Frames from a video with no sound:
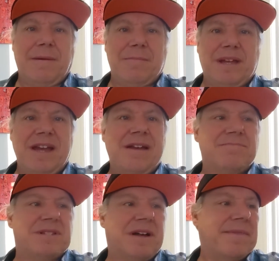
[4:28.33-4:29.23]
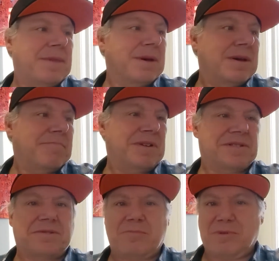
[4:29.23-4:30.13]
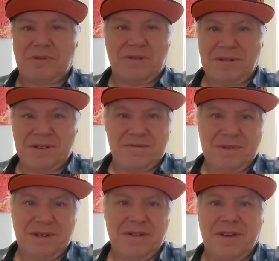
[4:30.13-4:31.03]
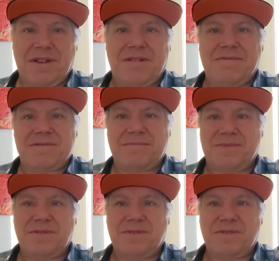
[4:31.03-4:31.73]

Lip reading: Games on the Pixelbook aren't going to be all that awesome.